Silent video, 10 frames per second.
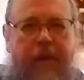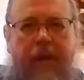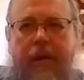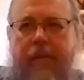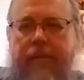
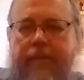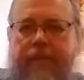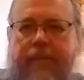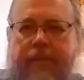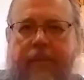um,
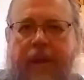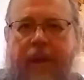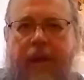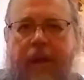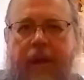
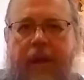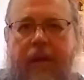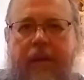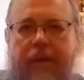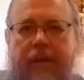
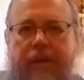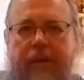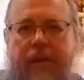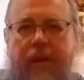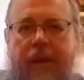uh,
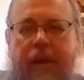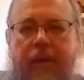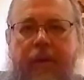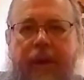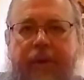
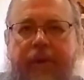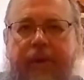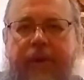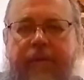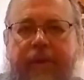who
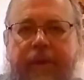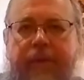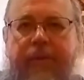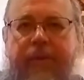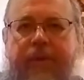actually, even though
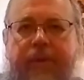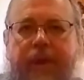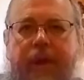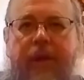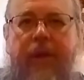he was
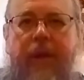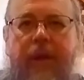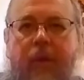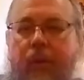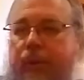uh,
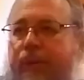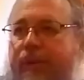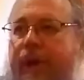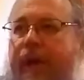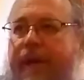older,
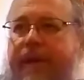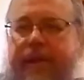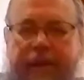died